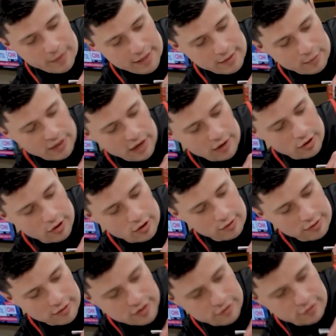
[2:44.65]
And then we need to cook
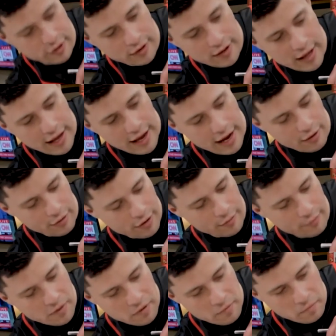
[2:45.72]
this for, I don't know,
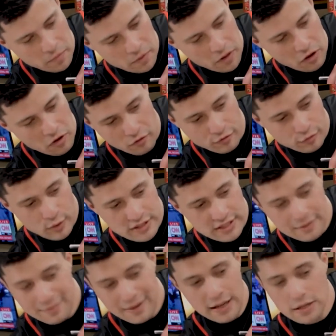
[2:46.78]

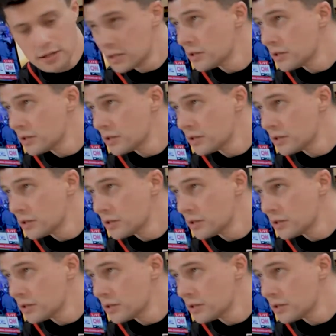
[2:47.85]
14 minutes?